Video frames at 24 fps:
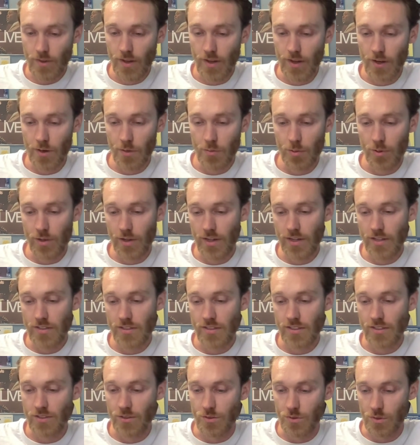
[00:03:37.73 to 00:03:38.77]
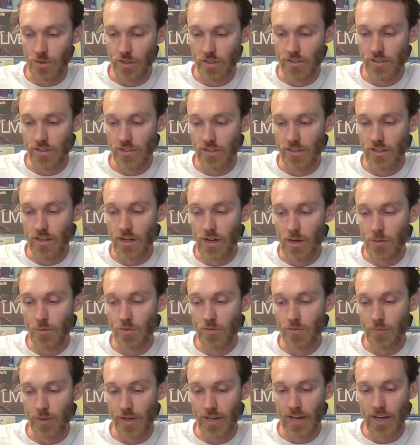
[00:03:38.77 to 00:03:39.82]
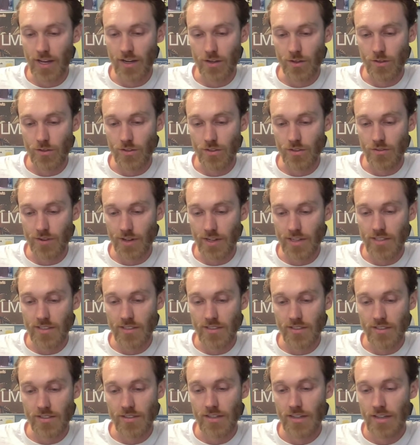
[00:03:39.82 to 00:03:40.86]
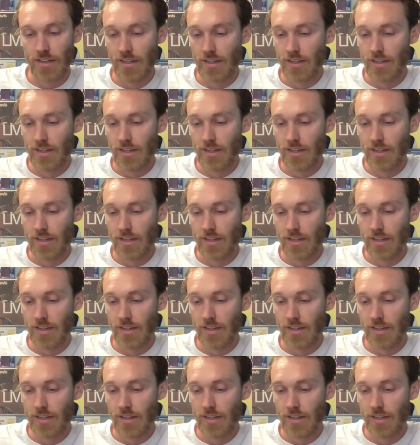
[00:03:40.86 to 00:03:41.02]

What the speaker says: airplanes, construction, the hum of mechanical devices,